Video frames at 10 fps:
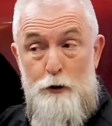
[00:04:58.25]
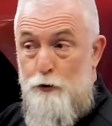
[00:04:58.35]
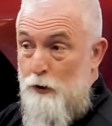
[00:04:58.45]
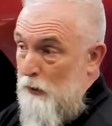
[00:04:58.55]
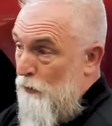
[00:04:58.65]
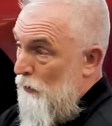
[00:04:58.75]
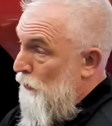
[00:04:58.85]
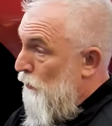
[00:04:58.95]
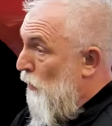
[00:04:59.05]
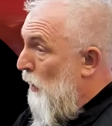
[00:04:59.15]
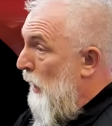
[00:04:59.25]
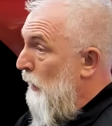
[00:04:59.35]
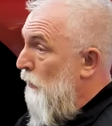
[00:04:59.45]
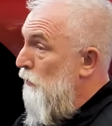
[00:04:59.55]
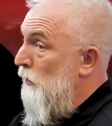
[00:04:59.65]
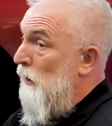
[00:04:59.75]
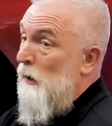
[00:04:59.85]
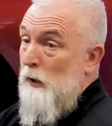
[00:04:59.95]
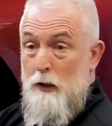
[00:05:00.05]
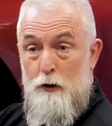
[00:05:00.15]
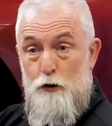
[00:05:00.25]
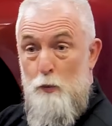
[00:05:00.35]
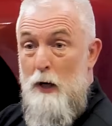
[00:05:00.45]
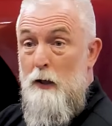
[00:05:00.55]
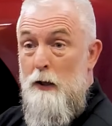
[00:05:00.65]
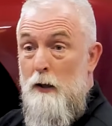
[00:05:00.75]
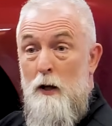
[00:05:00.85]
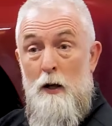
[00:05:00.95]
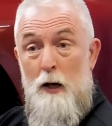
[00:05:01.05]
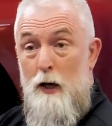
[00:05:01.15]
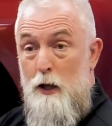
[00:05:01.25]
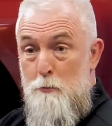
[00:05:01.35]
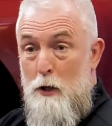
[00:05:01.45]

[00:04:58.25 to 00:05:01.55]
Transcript: You see any signs of cracks, any swelling, any